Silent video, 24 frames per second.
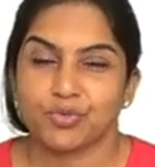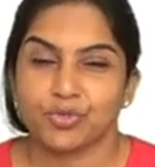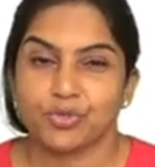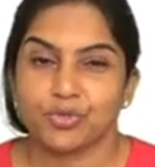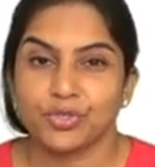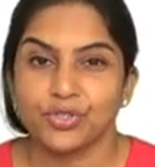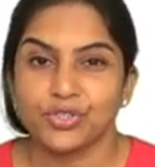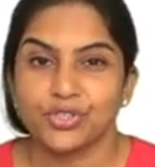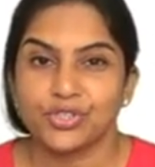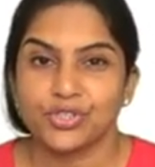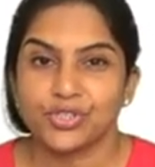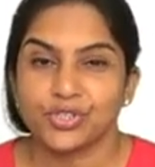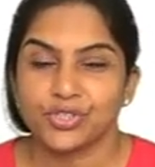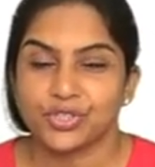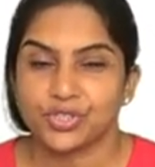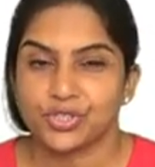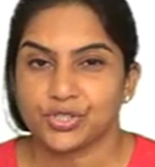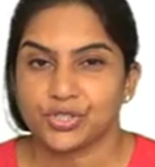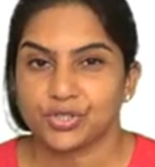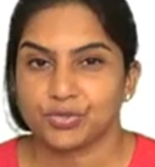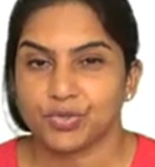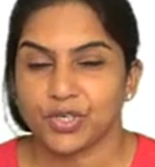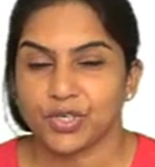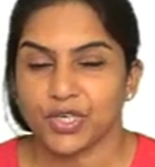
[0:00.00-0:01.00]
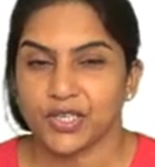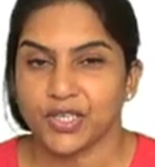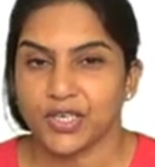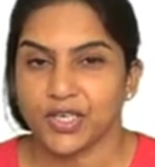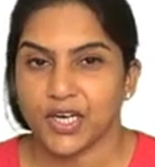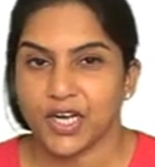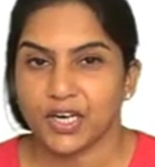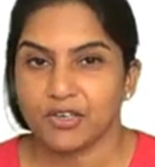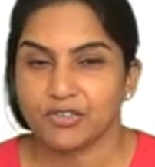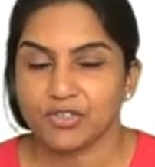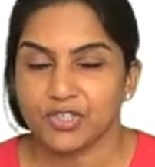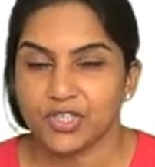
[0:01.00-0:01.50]
Goods, what are the
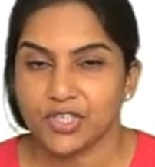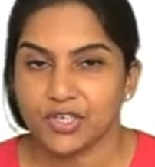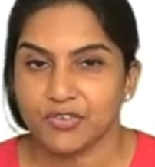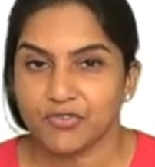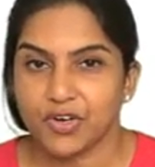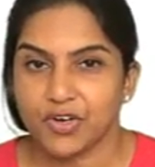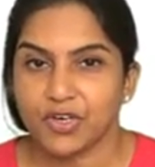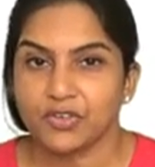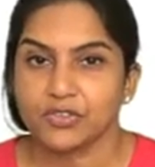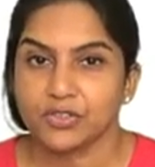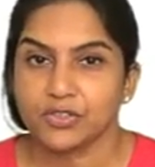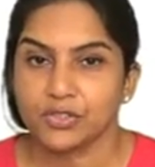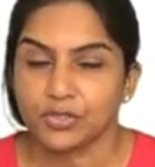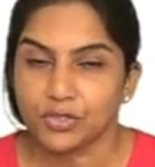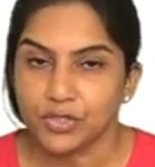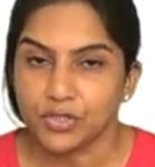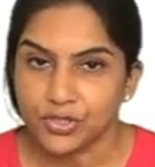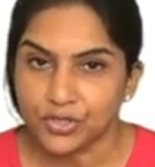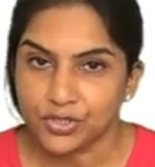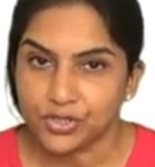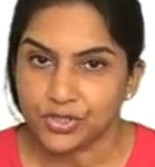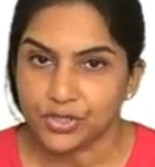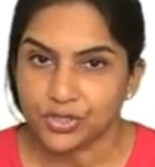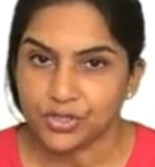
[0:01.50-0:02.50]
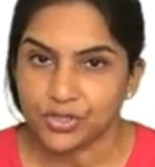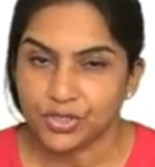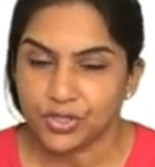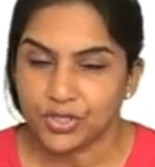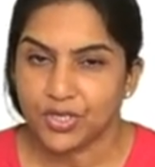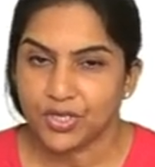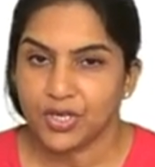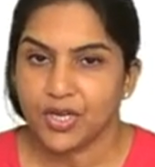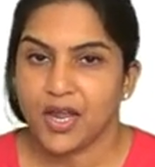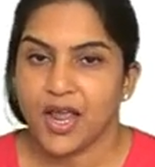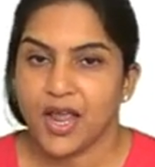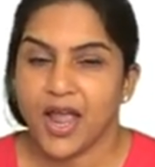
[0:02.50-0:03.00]
accounts involved? Goods
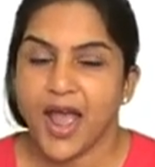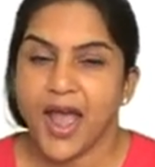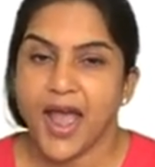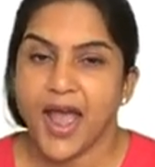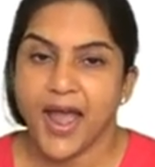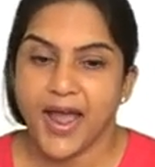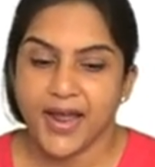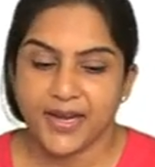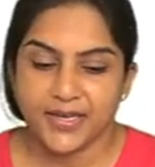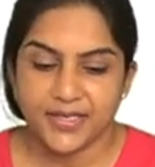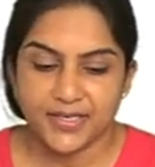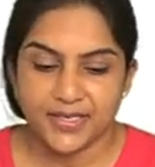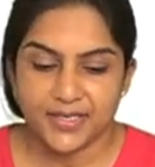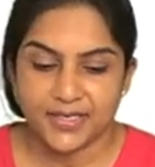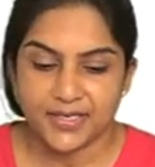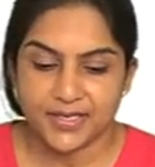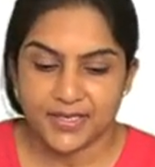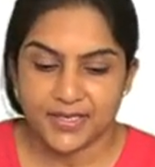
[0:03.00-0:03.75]
and